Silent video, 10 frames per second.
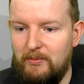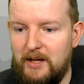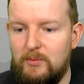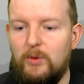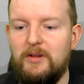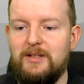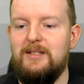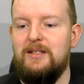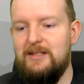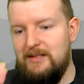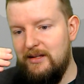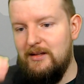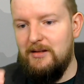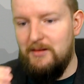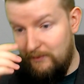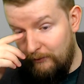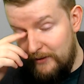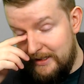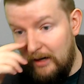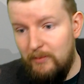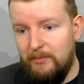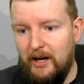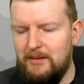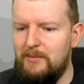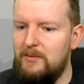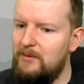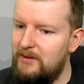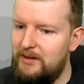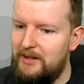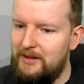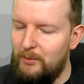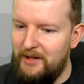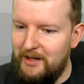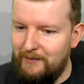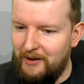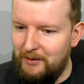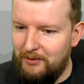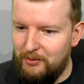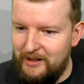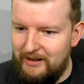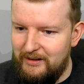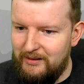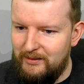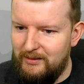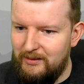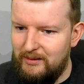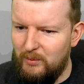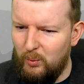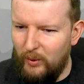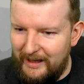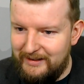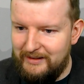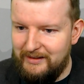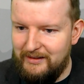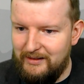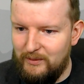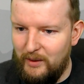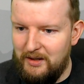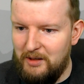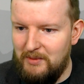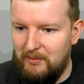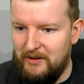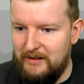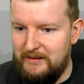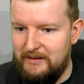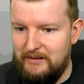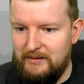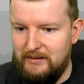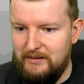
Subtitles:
out by them. Well, freaked out by them. Were they in Fallout 3? What? Why don't I remember this?